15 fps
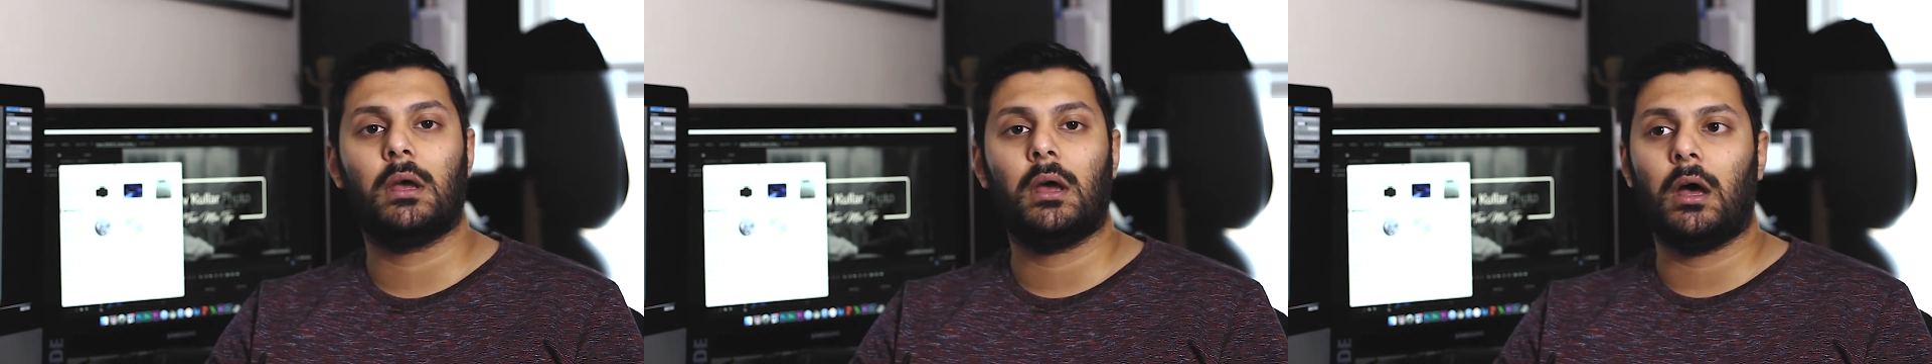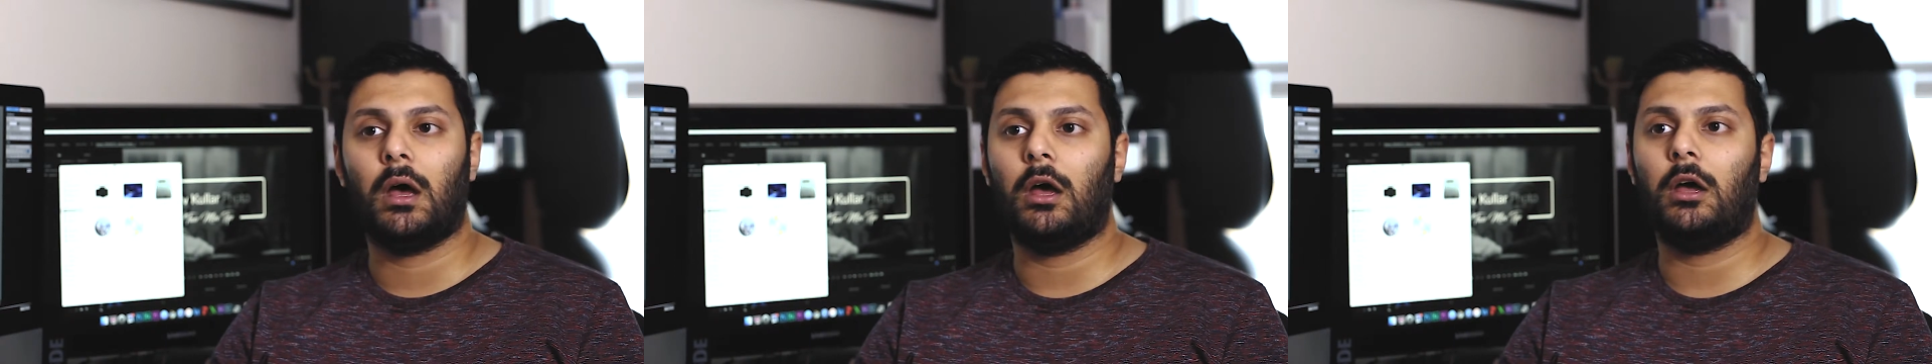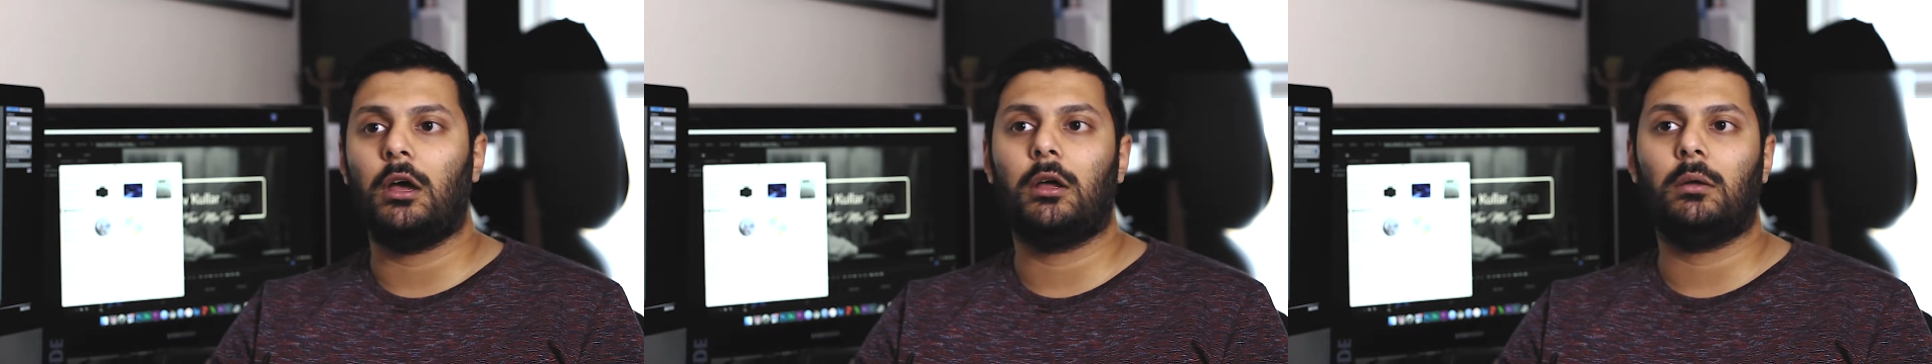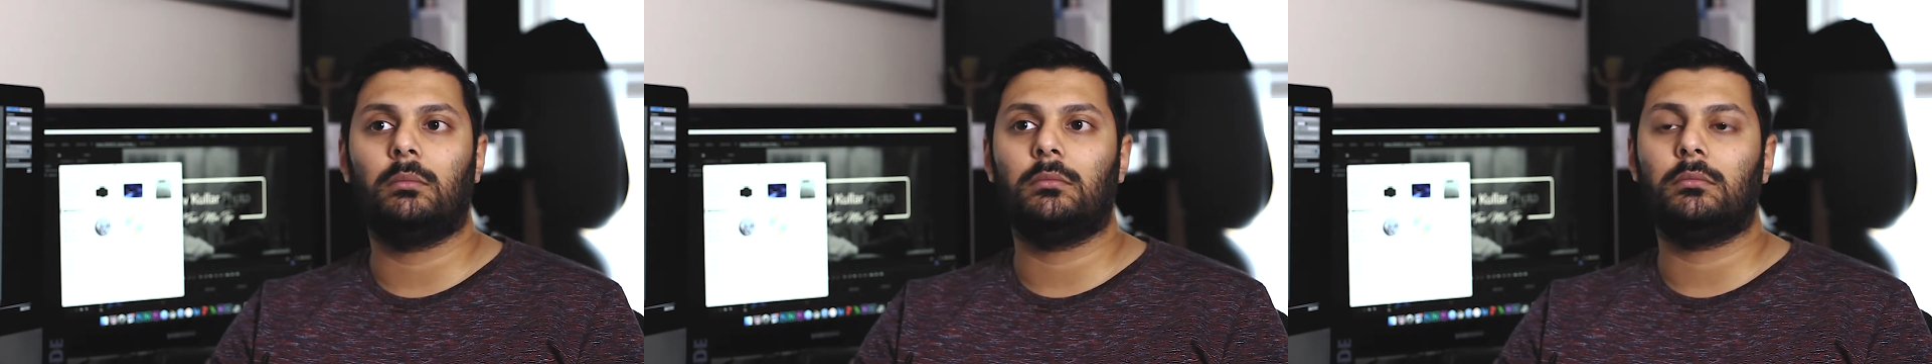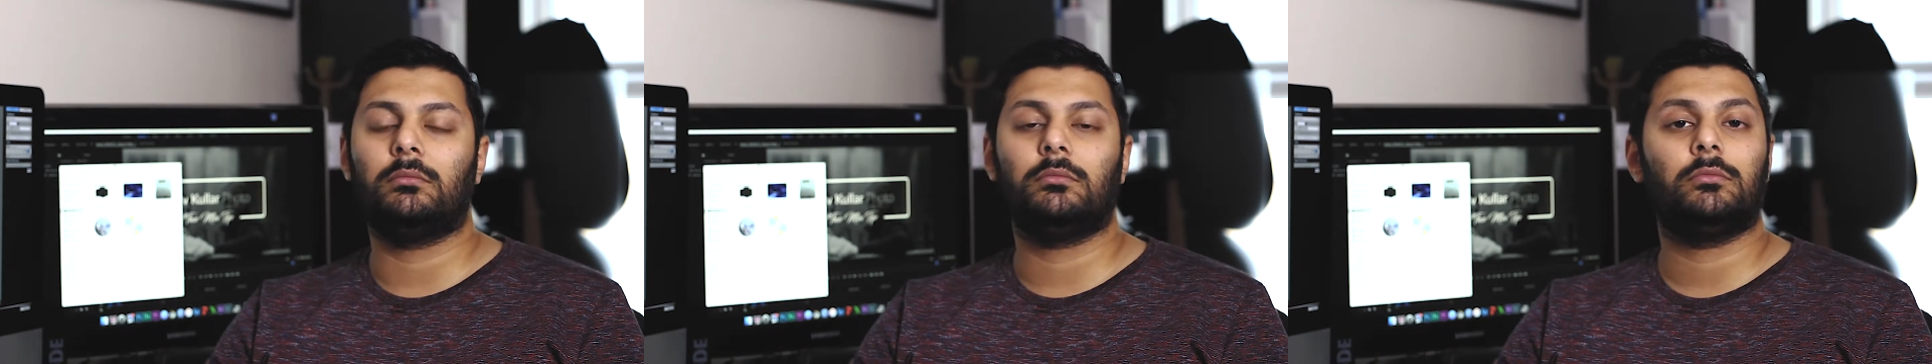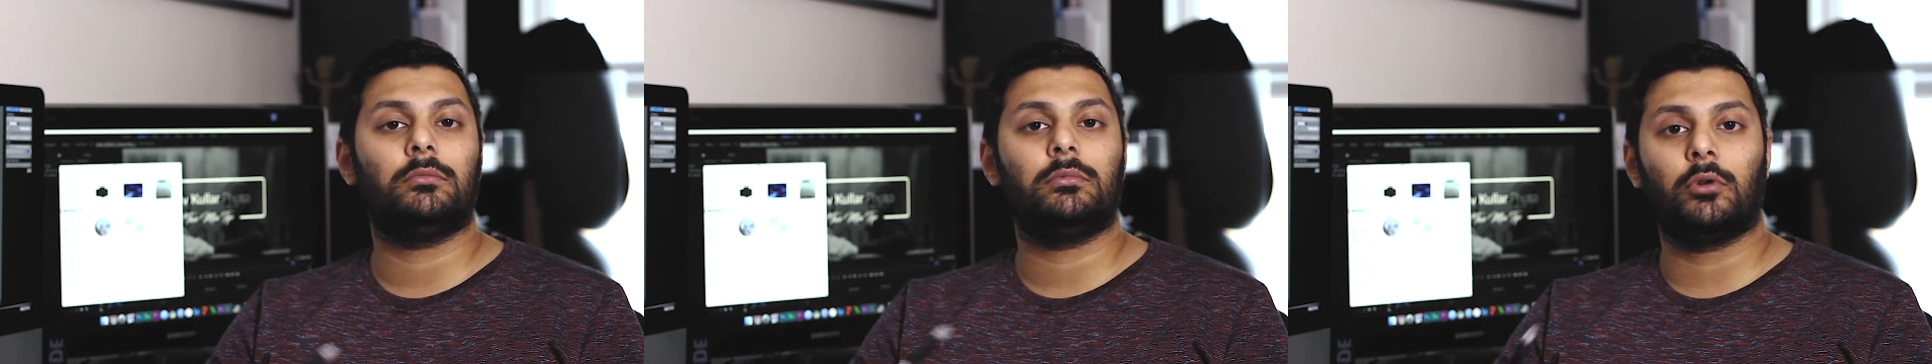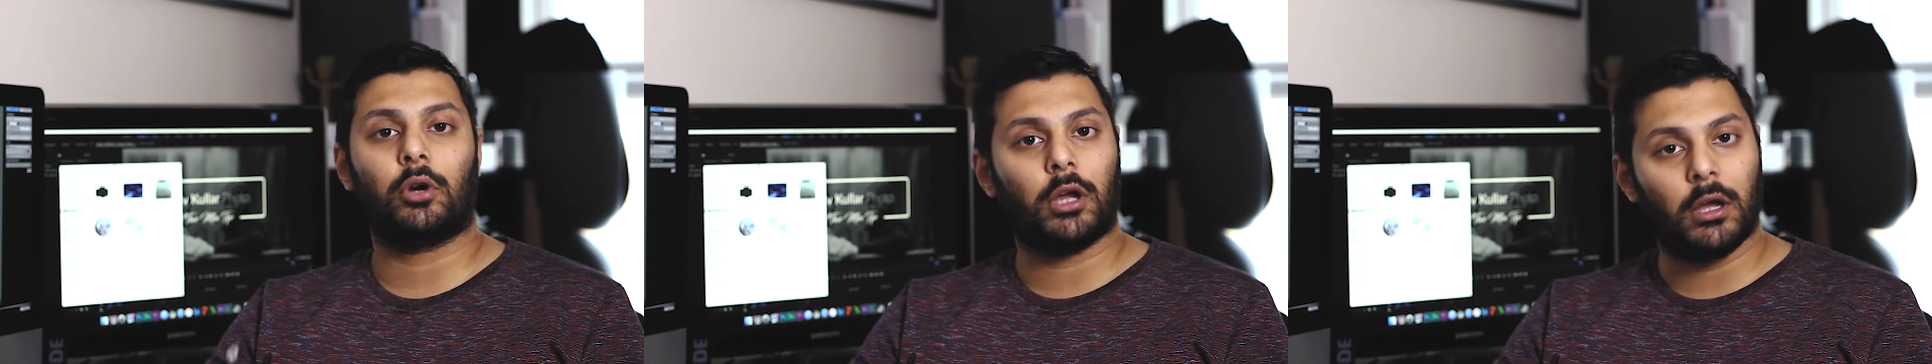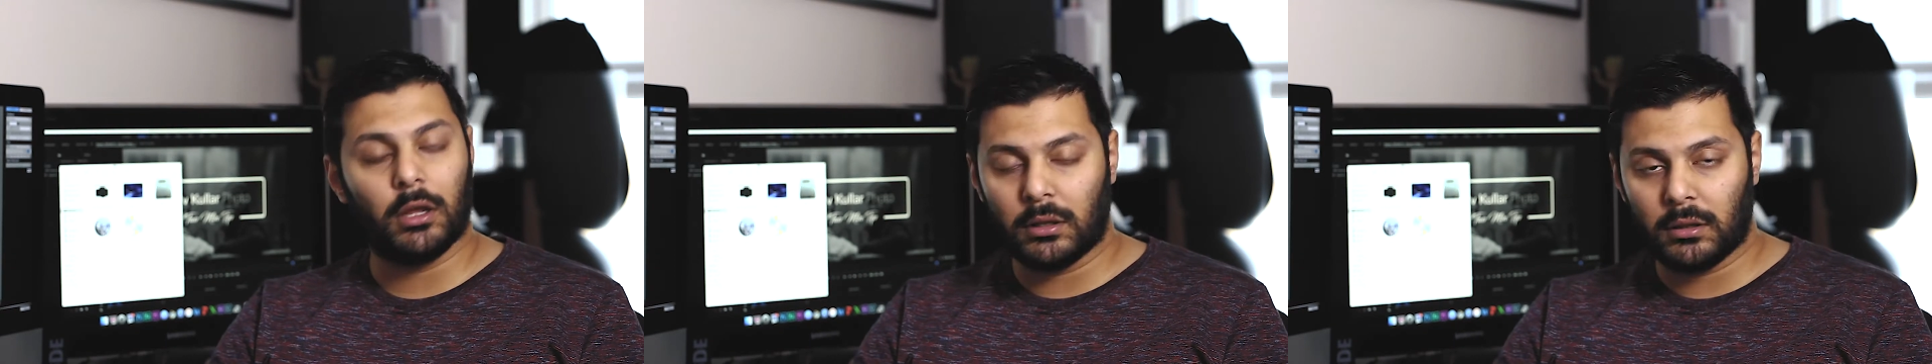Look
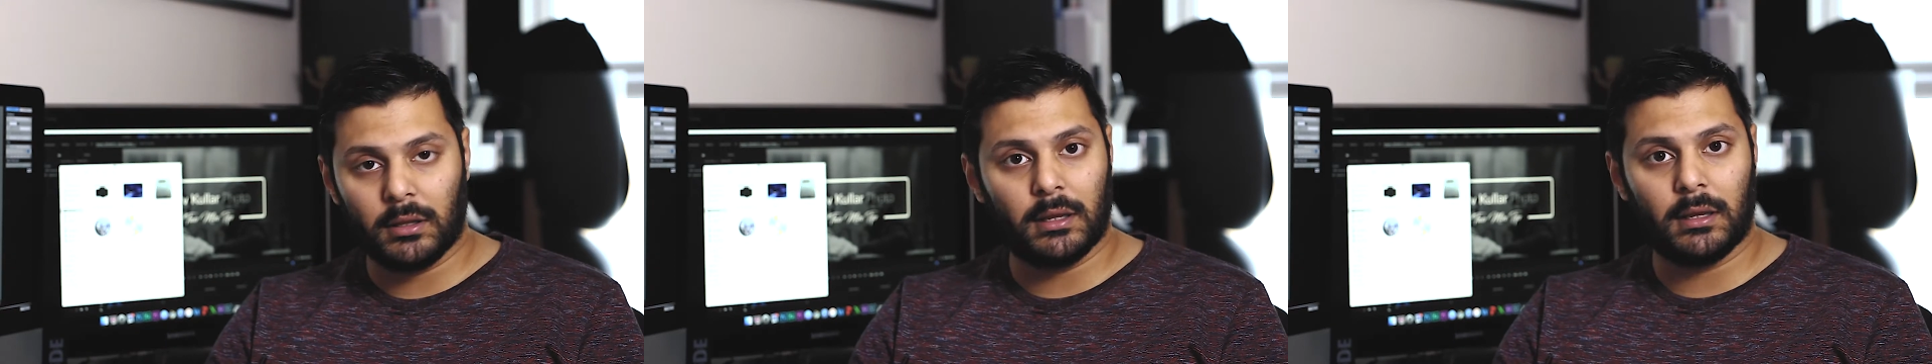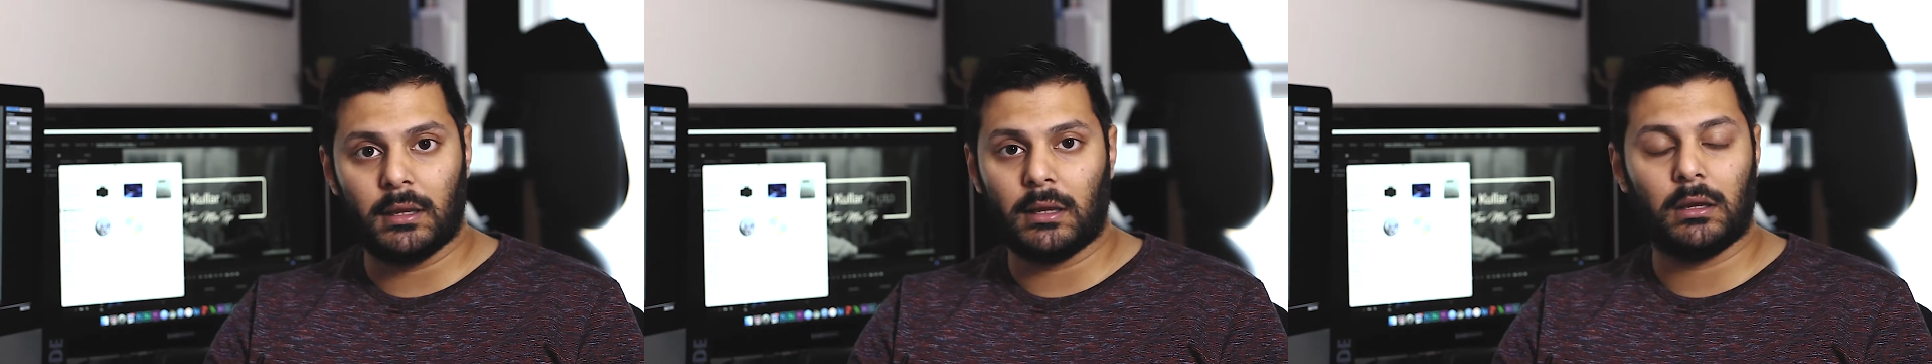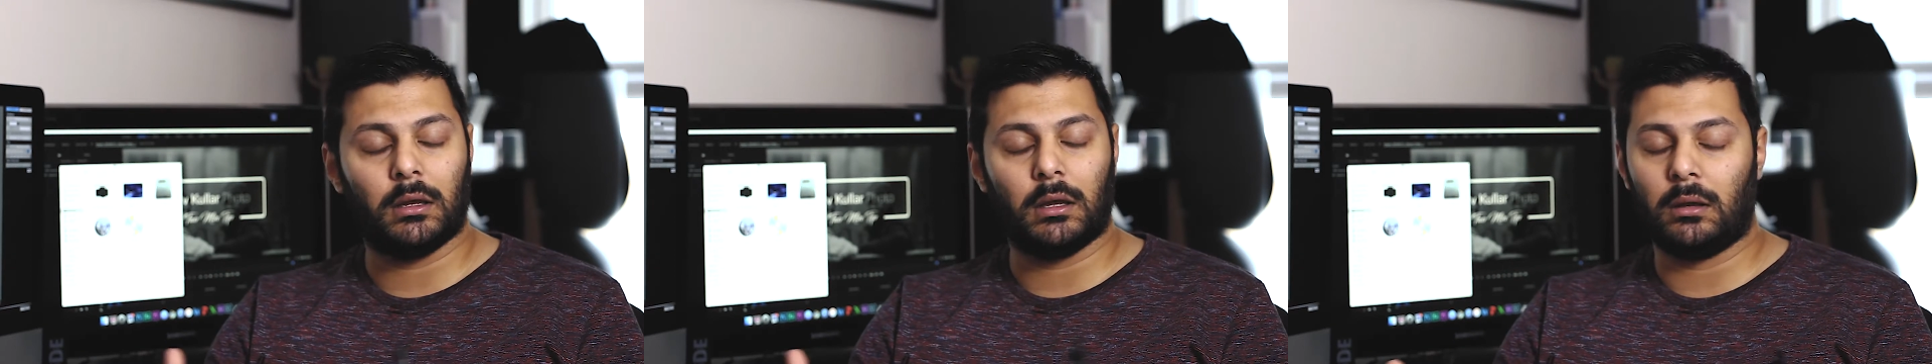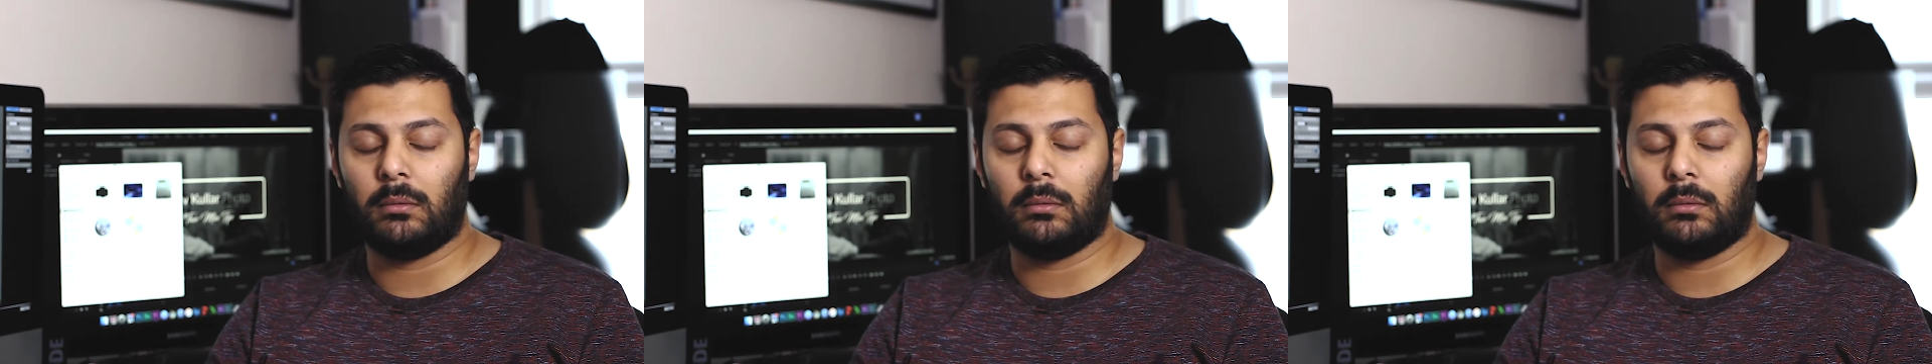at the